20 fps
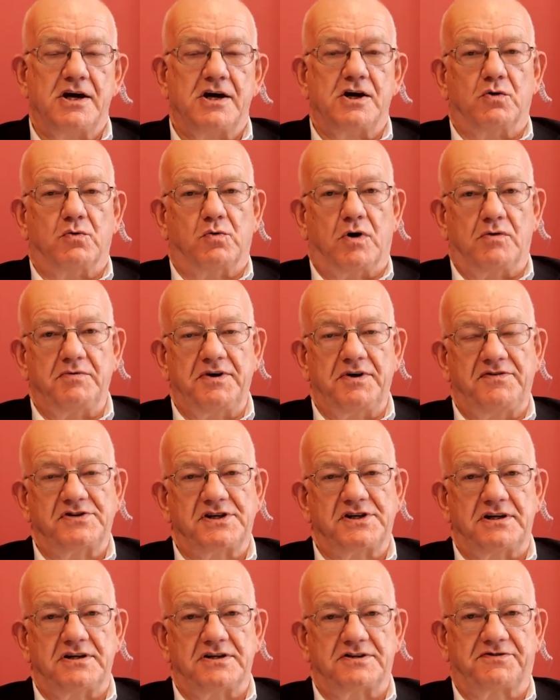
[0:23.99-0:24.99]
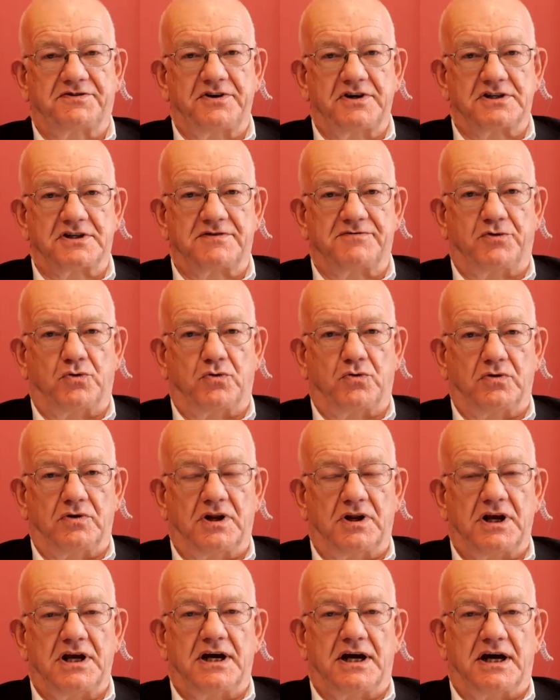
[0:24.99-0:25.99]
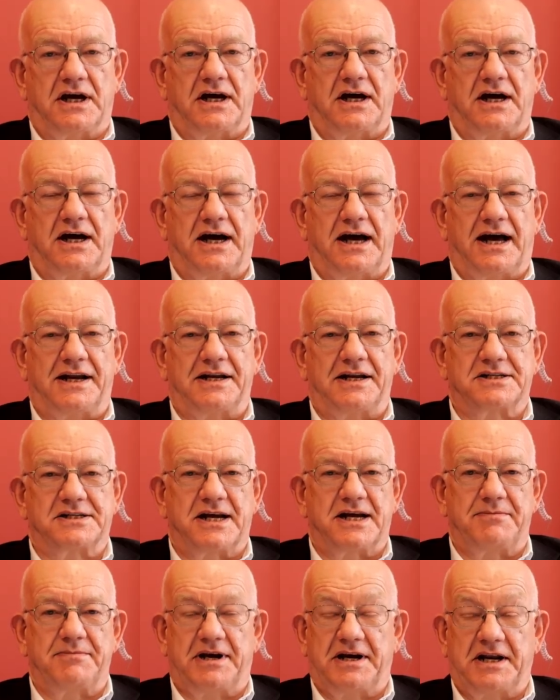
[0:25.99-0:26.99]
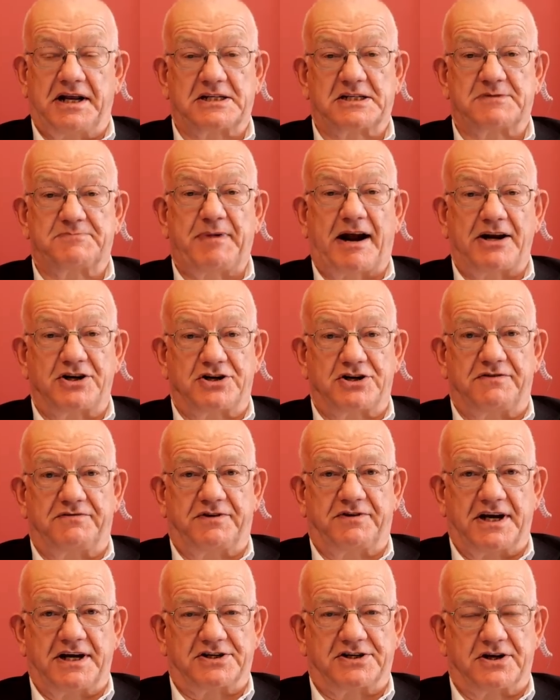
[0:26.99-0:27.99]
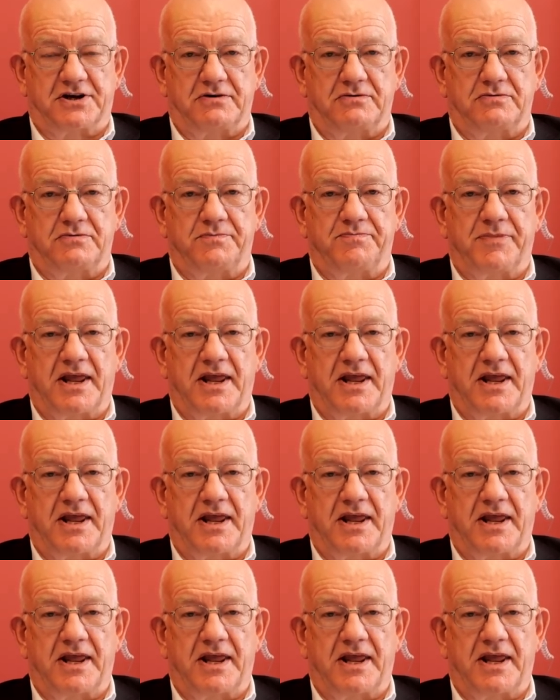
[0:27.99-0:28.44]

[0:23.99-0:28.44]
What we've seen is, first of all, an expansion of NATO,